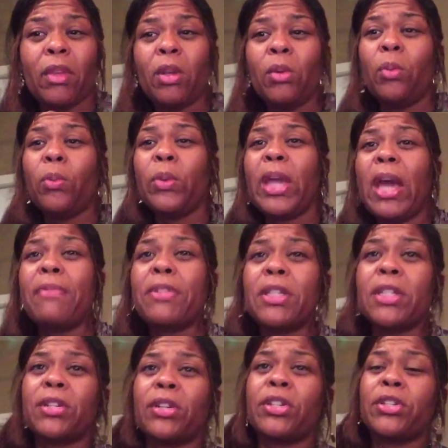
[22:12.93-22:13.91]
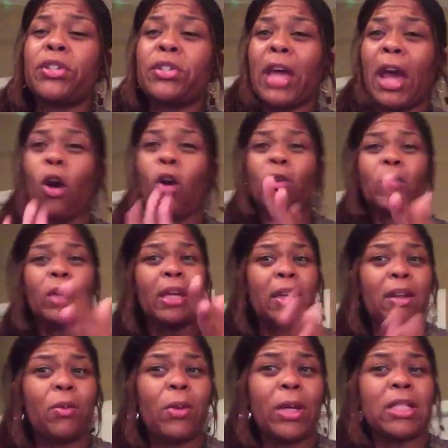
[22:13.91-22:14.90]
we have to start to do that.
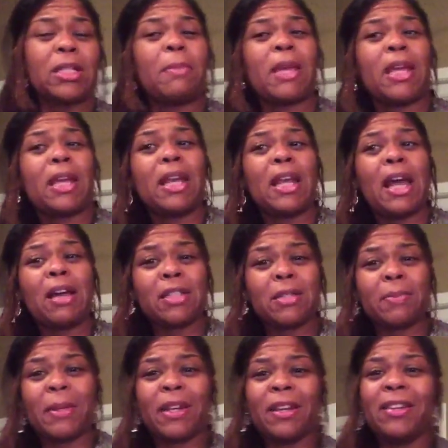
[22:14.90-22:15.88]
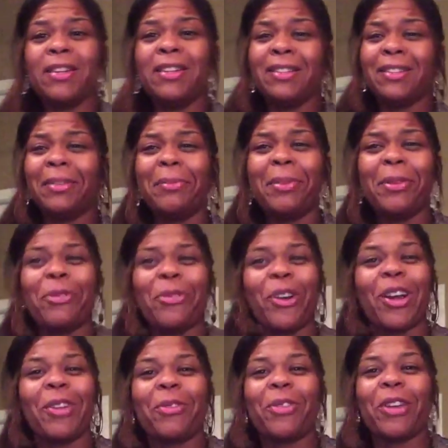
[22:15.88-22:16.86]
Oh, and I wanted to make an announcement
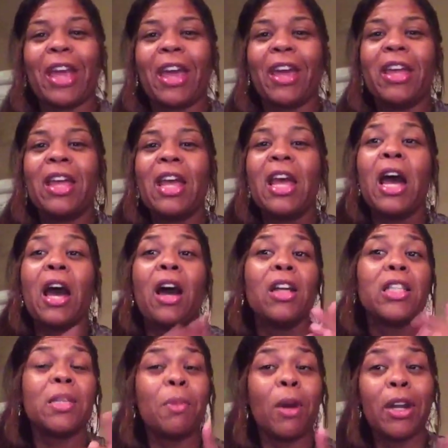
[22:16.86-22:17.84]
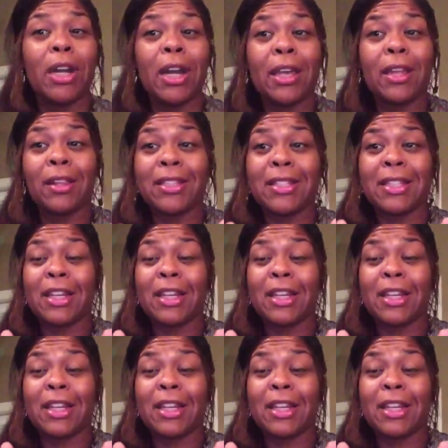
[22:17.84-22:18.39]
before I forget. Tomorrow night,